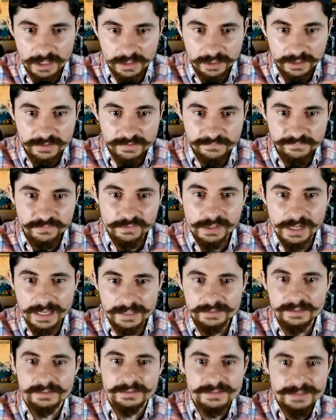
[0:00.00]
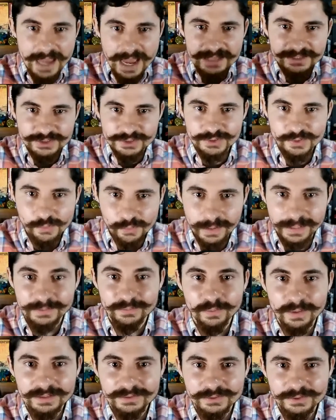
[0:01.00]
And if you land it, yes, you win.
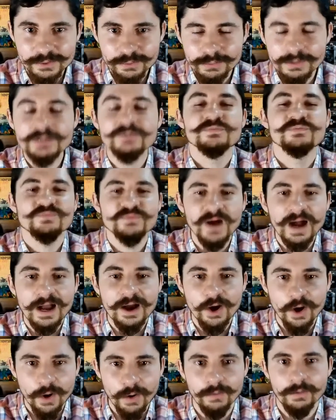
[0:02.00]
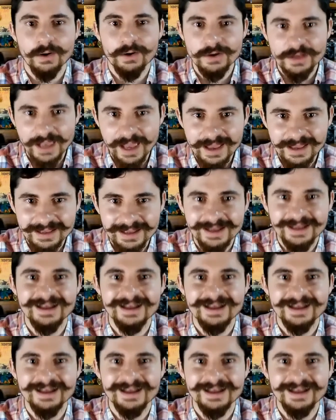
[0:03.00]
What do you win? Fuck all, okay?